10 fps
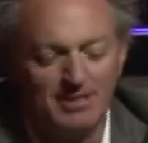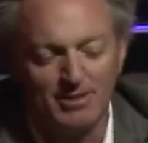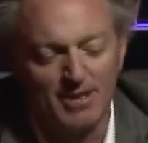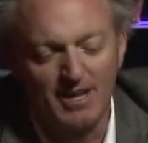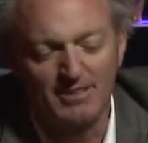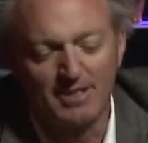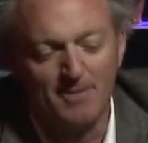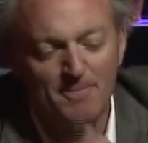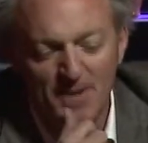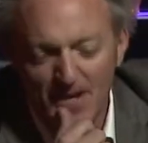dill cocktail.
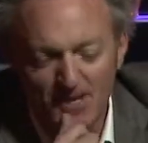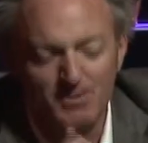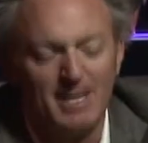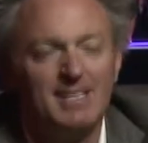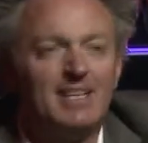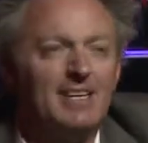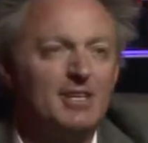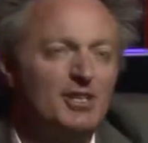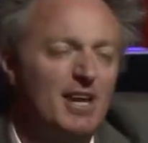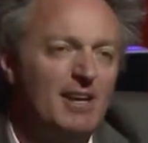Here's what I did in a
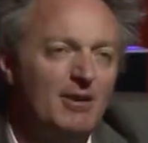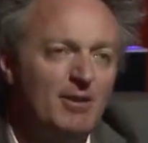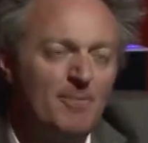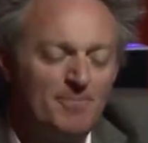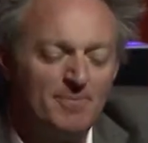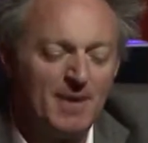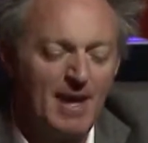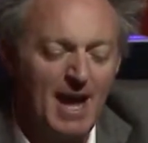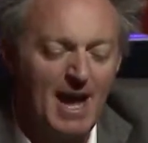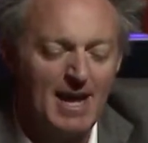shaker.
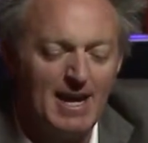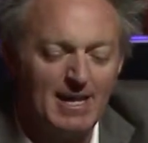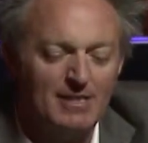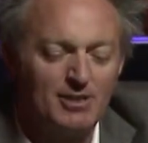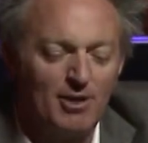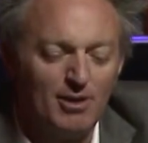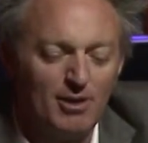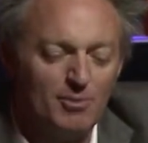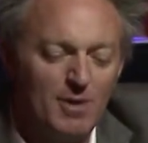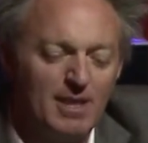I uh,
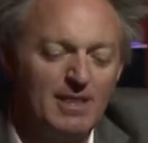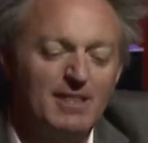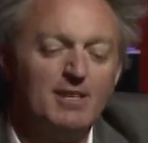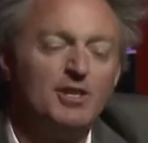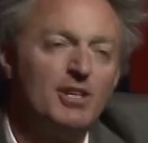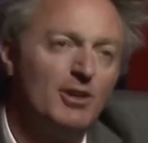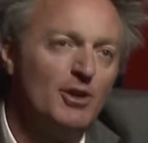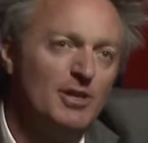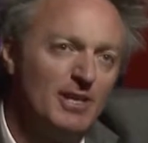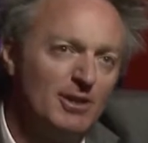started with the
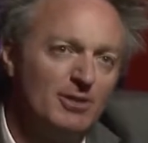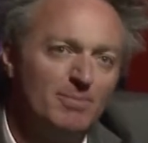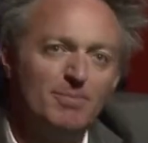chilled Dills